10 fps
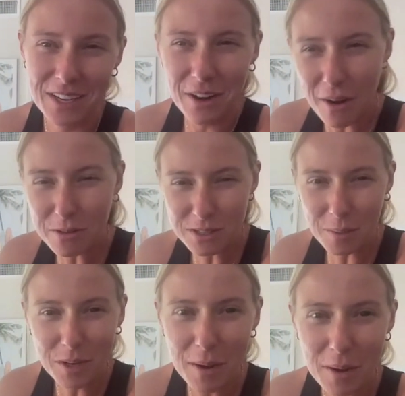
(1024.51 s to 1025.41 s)
You know how
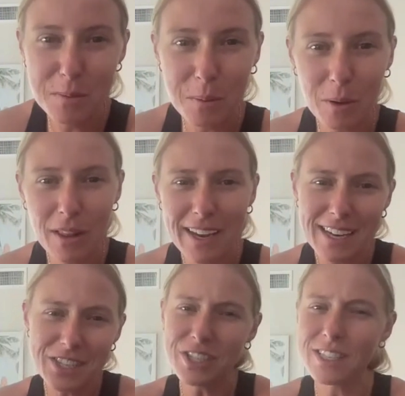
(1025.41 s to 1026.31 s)
sometimes people are like,
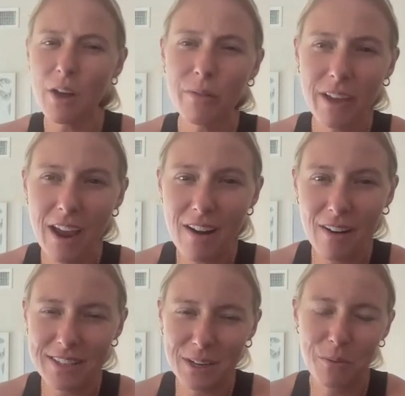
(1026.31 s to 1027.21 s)
it's just
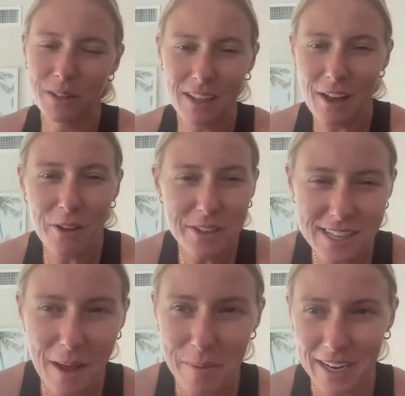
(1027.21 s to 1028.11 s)
self-care. It's like, what the hell does
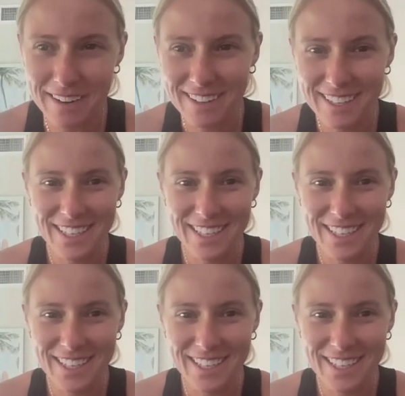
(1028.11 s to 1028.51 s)
that mean?